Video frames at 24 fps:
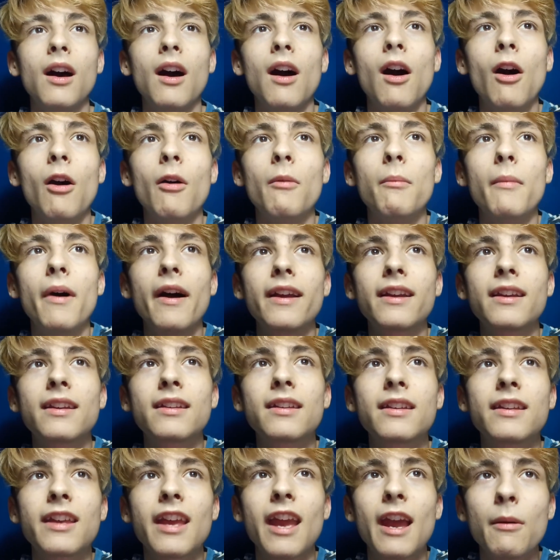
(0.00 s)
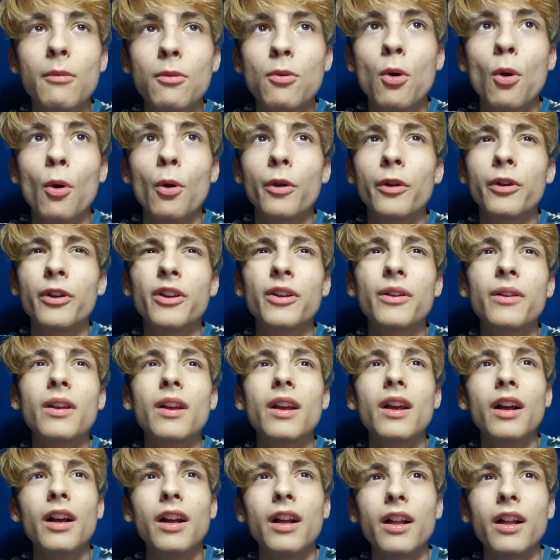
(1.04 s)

On my camcorder,